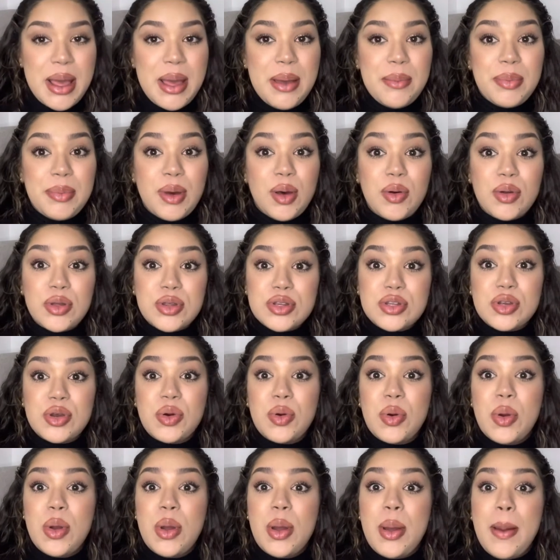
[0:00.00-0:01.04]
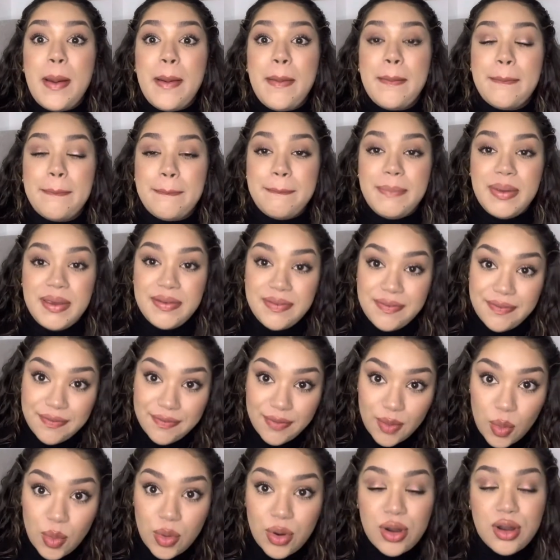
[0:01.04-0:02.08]
But also
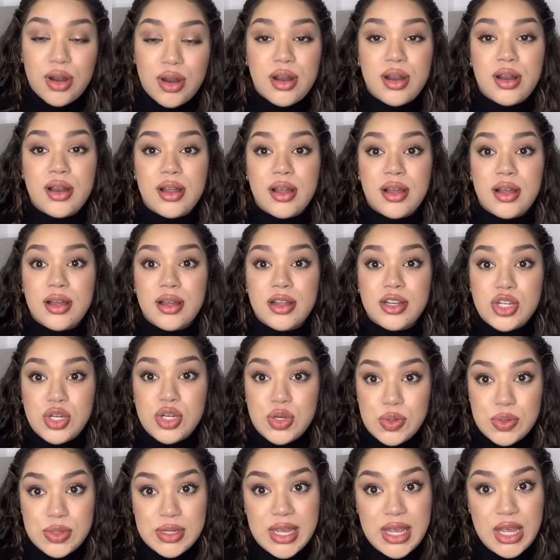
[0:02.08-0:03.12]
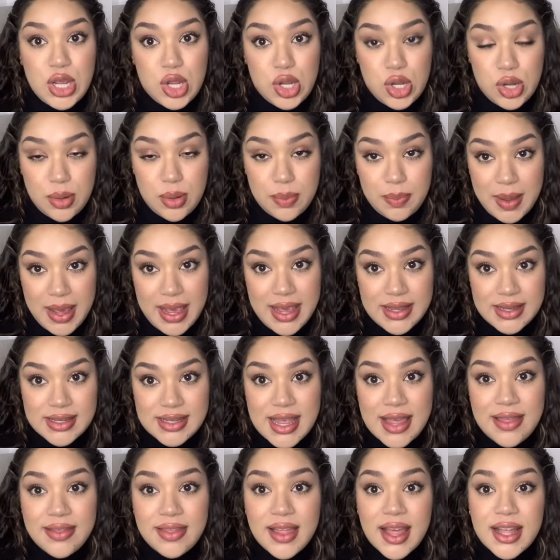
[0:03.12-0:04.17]
before choosing your base,
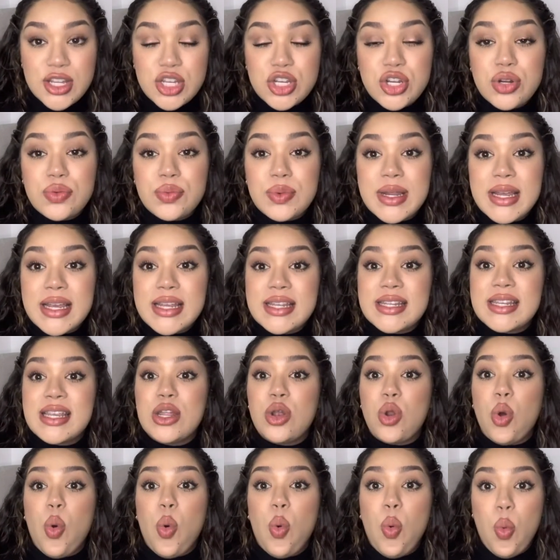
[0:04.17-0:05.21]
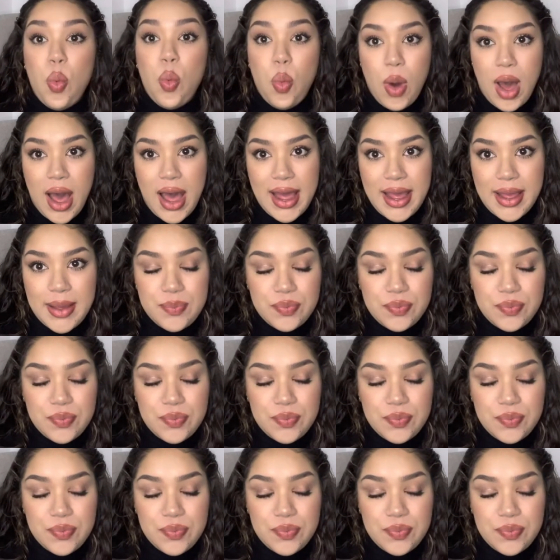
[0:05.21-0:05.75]
and that's your reason why.